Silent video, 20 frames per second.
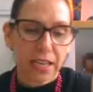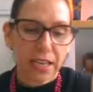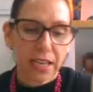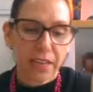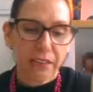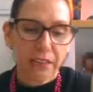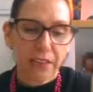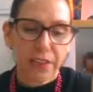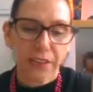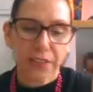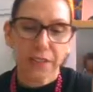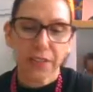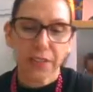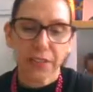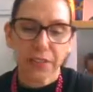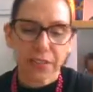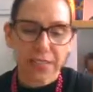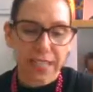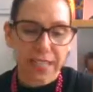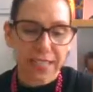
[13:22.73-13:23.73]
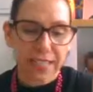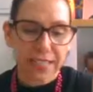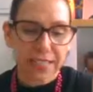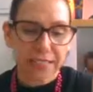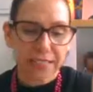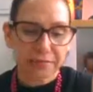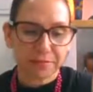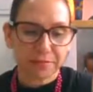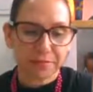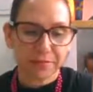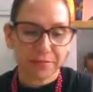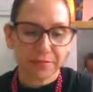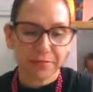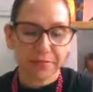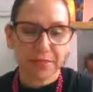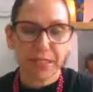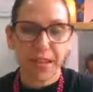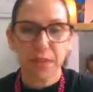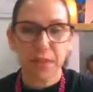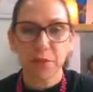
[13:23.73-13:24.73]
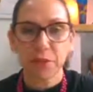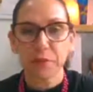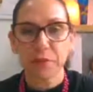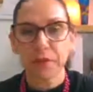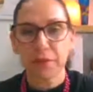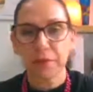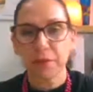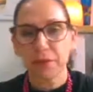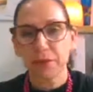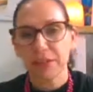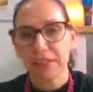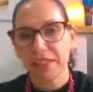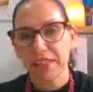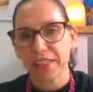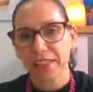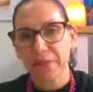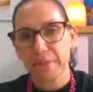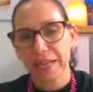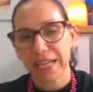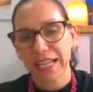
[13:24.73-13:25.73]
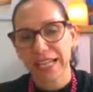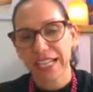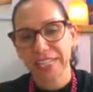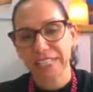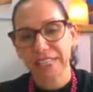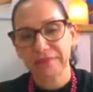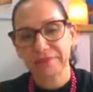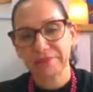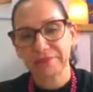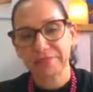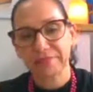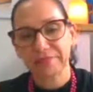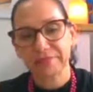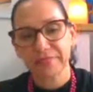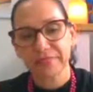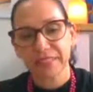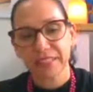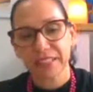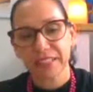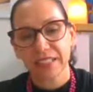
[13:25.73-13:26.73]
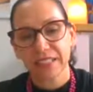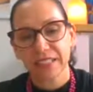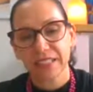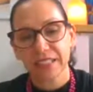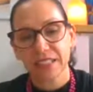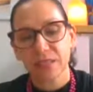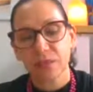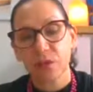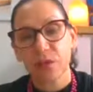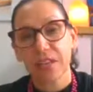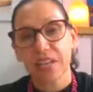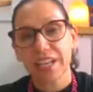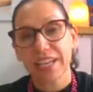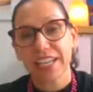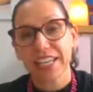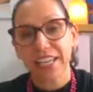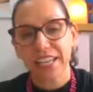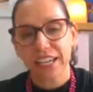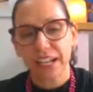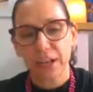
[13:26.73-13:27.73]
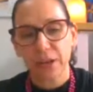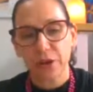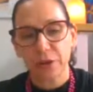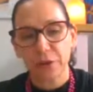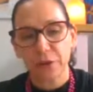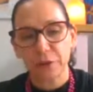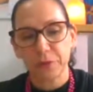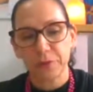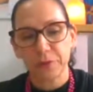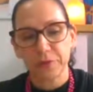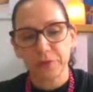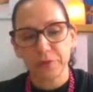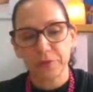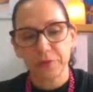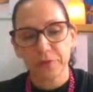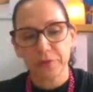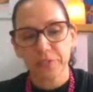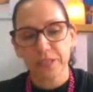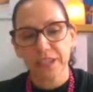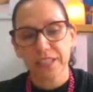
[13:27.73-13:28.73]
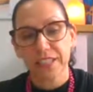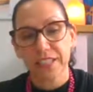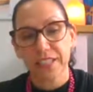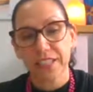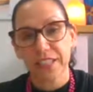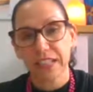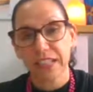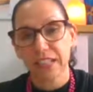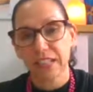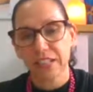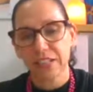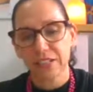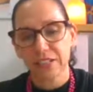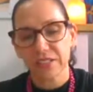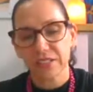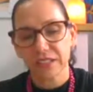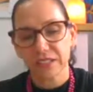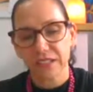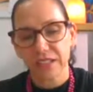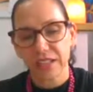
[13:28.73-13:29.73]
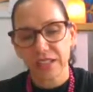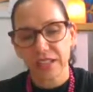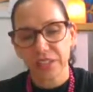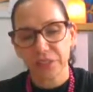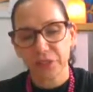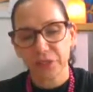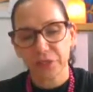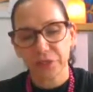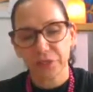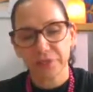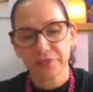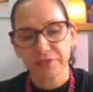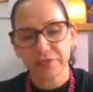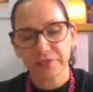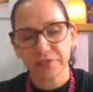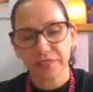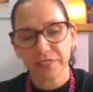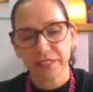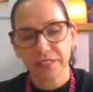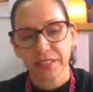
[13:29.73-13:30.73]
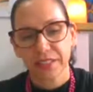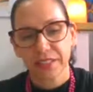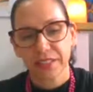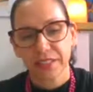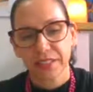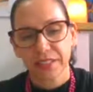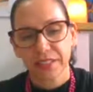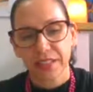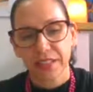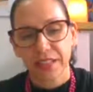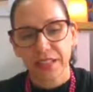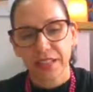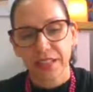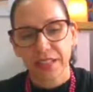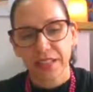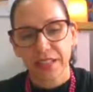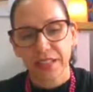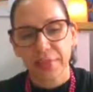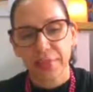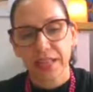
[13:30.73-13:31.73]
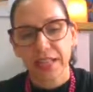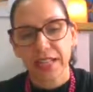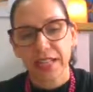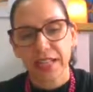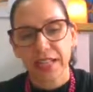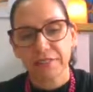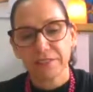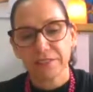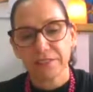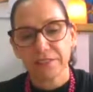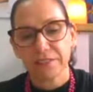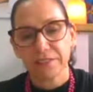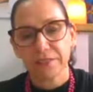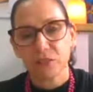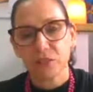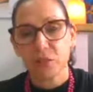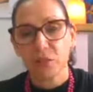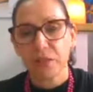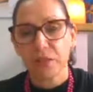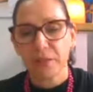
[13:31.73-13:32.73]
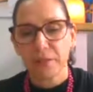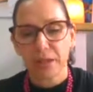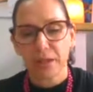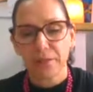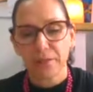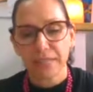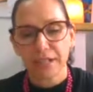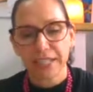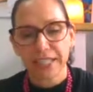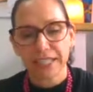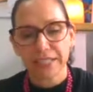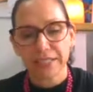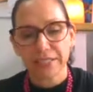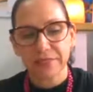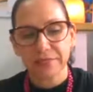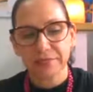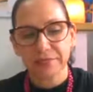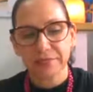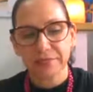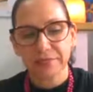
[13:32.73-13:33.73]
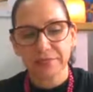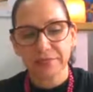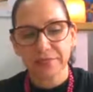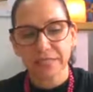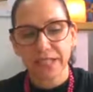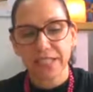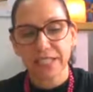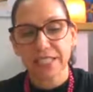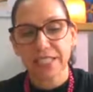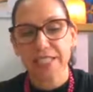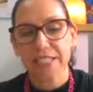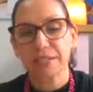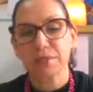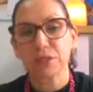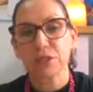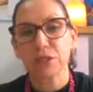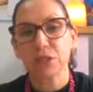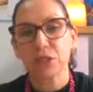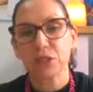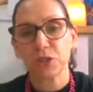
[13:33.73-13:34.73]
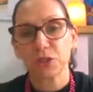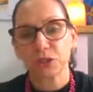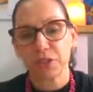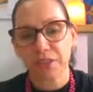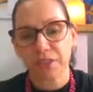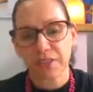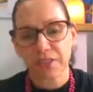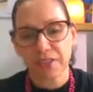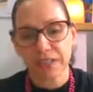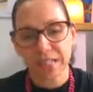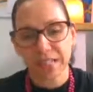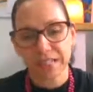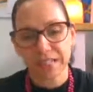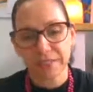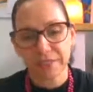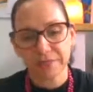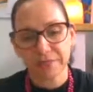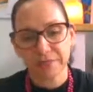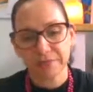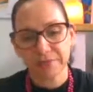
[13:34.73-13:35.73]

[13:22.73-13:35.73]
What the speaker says: If I feel sad, I'm remembering the bad. When I get low, I can get lost, I know. Am I left or am I right? I seem to lose the fight.